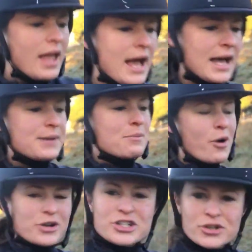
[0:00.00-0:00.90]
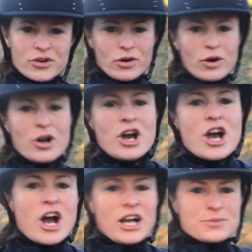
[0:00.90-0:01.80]
and monitor, or
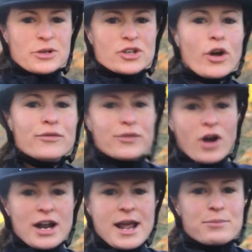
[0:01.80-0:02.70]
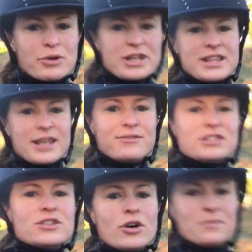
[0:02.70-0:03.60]
I suppose override our breathing if
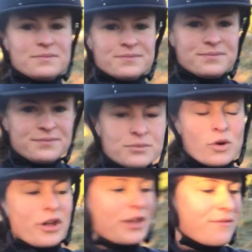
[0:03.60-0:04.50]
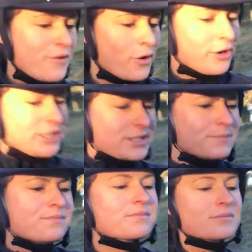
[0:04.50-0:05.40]
it's not working for us,
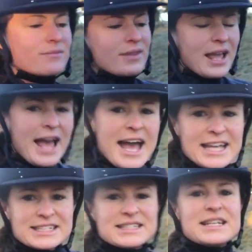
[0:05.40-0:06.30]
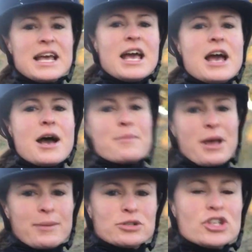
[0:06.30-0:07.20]
and
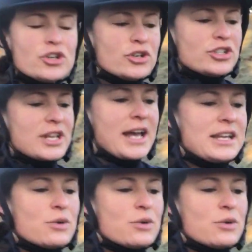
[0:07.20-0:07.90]
be able to use that